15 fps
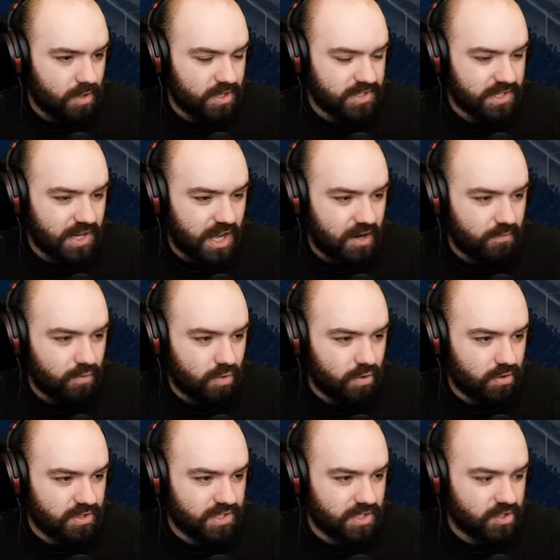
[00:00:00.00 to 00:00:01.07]
Is it out of order
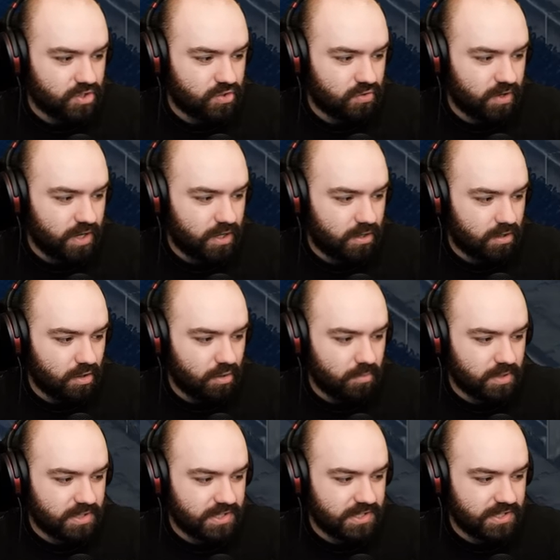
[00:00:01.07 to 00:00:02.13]
or is it a trick? No,
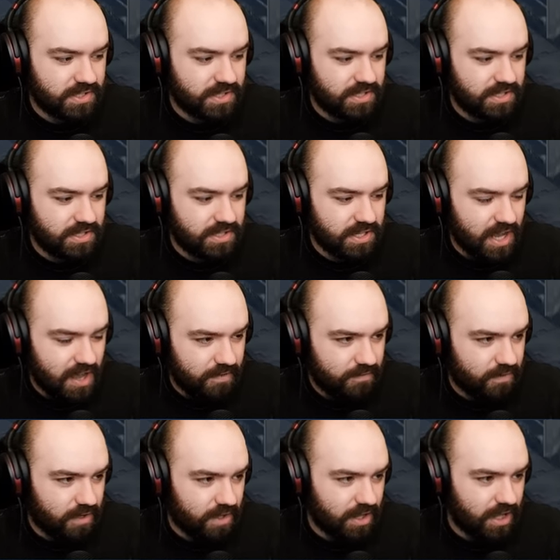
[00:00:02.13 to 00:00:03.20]
it's
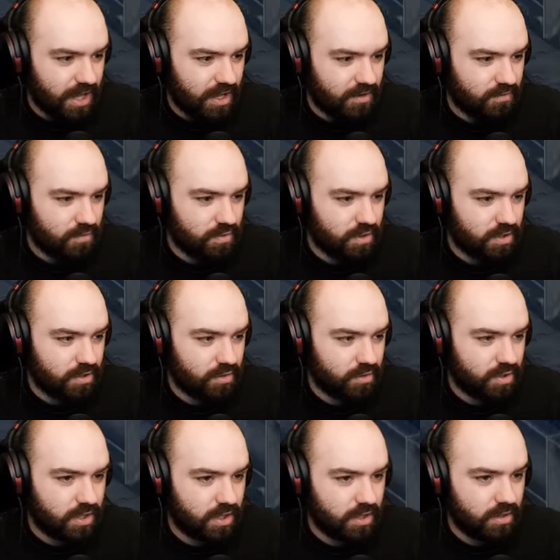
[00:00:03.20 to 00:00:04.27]
definitely out of order.
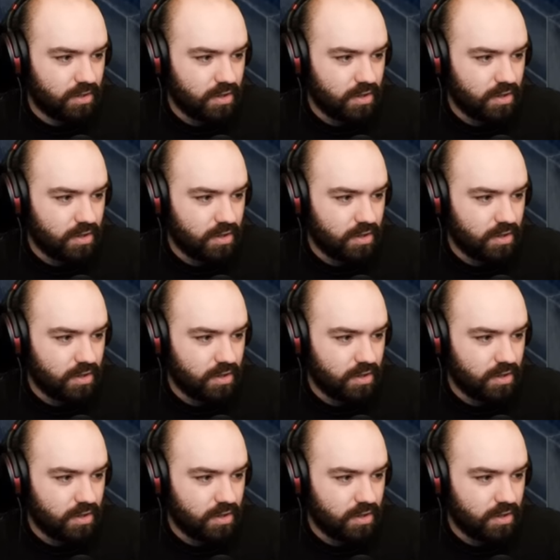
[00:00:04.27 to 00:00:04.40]
Okay.